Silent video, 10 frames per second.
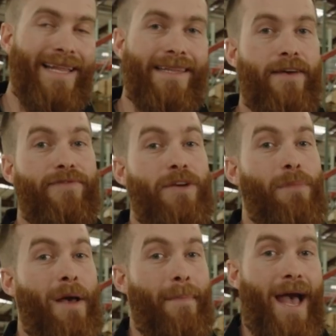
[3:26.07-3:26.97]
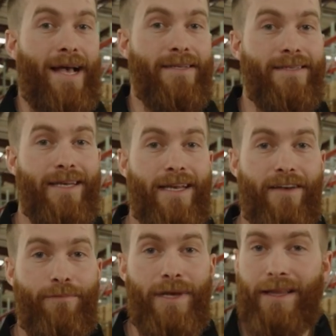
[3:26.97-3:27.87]
Lifting my mast can
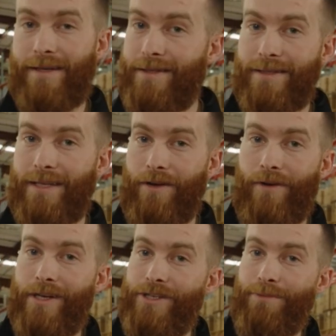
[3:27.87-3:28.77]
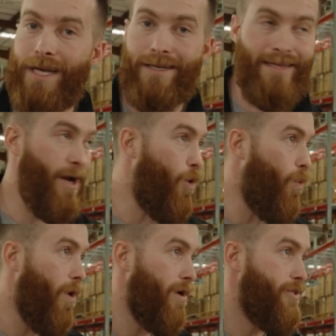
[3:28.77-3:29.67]
give me less acceleration because I don't
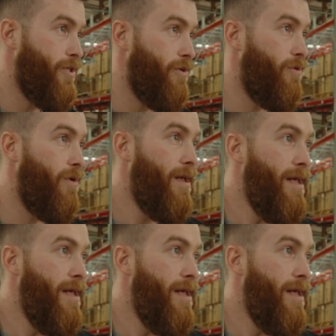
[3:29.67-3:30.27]
want to